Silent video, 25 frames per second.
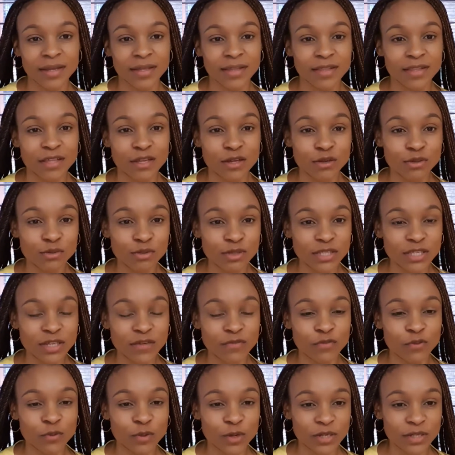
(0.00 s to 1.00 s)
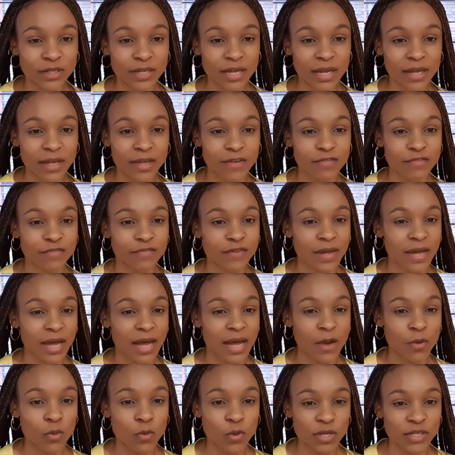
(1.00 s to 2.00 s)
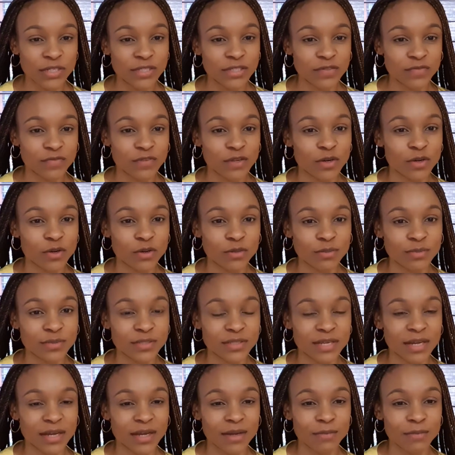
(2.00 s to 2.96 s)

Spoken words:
the roots are well developed.